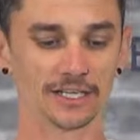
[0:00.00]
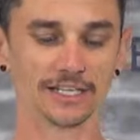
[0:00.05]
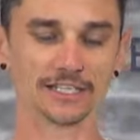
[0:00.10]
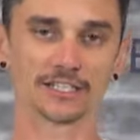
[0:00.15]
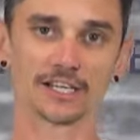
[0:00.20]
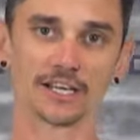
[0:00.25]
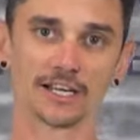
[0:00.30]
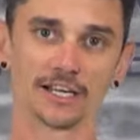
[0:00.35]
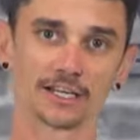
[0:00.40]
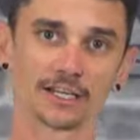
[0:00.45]

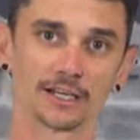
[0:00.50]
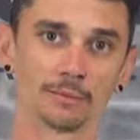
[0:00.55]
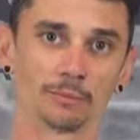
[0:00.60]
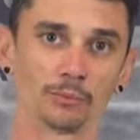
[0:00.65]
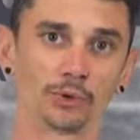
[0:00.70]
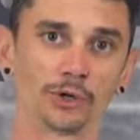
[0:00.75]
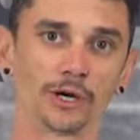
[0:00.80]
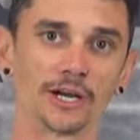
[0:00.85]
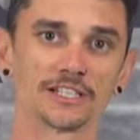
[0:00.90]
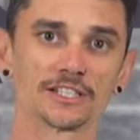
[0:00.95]
it's gonna
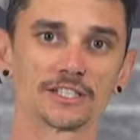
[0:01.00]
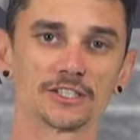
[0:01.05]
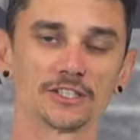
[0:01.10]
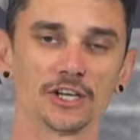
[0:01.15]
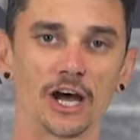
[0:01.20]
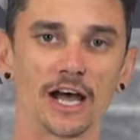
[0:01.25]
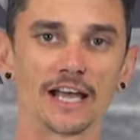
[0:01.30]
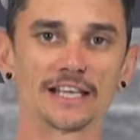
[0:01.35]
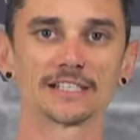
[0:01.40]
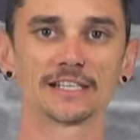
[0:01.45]
compress
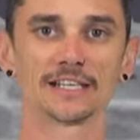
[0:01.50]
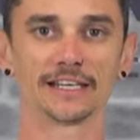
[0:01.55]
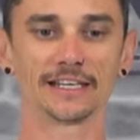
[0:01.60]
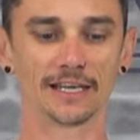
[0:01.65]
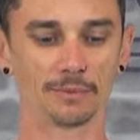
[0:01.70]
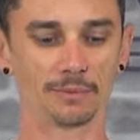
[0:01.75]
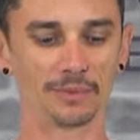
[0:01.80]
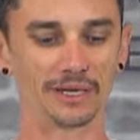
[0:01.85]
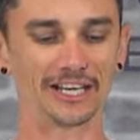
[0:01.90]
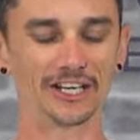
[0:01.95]

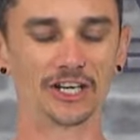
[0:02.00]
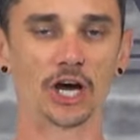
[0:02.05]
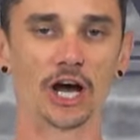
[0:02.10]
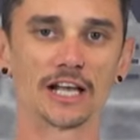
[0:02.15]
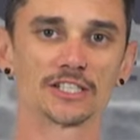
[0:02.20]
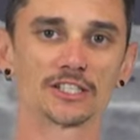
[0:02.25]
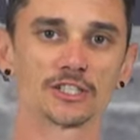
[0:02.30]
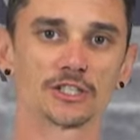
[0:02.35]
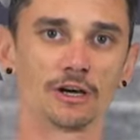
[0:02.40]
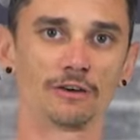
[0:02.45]
nicely and be a
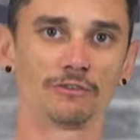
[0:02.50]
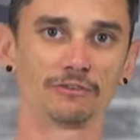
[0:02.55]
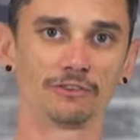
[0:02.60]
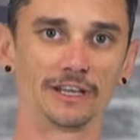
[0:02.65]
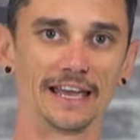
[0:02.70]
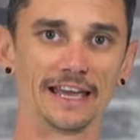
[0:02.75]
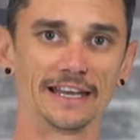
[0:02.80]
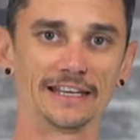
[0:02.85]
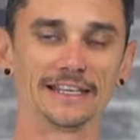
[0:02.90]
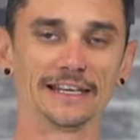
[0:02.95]
nice soft
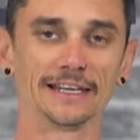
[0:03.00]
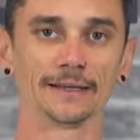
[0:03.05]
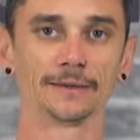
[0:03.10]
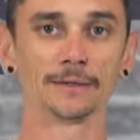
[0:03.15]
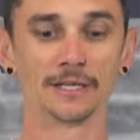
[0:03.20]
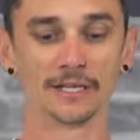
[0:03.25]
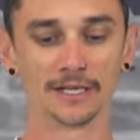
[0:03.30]
landing.